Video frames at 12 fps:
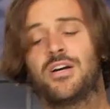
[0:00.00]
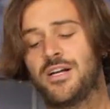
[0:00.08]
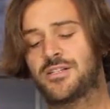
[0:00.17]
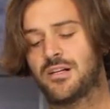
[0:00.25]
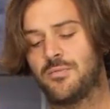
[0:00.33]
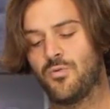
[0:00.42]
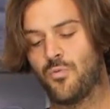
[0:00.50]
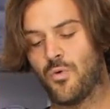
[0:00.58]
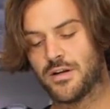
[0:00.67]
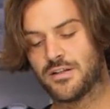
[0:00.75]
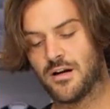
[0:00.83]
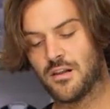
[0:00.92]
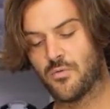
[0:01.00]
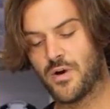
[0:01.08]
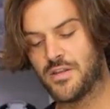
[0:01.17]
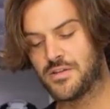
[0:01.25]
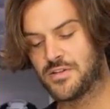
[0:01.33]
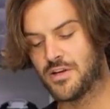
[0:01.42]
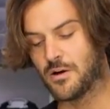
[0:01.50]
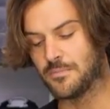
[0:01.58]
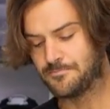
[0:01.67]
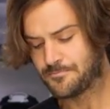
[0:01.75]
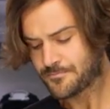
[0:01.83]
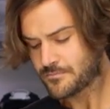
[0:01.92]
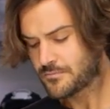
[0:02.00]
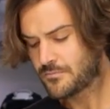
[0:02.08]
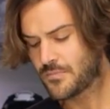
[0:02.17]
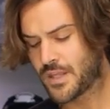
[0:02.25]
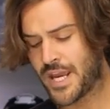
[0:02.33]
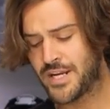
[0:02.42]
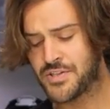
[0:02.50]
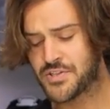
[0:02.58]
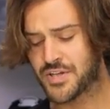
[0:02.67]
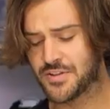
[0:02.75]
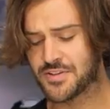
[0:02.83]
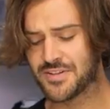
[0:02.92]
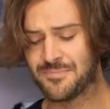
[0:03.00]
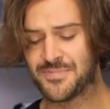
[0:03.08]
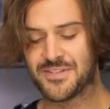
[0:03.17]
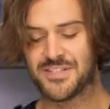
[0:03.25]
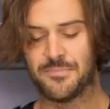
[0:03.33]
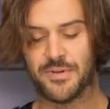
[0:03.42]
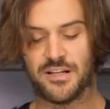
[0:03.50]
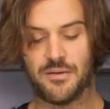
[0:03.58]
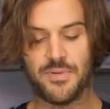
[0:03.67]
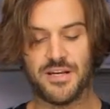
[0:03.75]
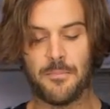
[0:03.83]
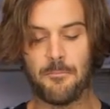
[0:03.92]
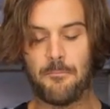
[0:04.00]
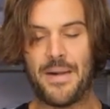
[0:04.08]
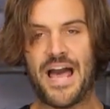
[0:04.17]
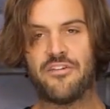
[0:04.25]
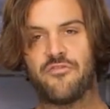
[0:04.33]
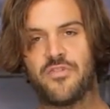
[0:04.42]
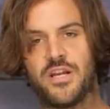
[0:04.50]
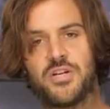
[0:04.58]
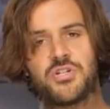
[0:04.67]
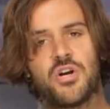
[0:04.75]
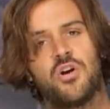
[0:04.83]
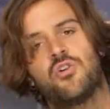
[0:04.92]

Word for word: it's going to be one colorway this year. And it's, it's simply going to be a matte finish,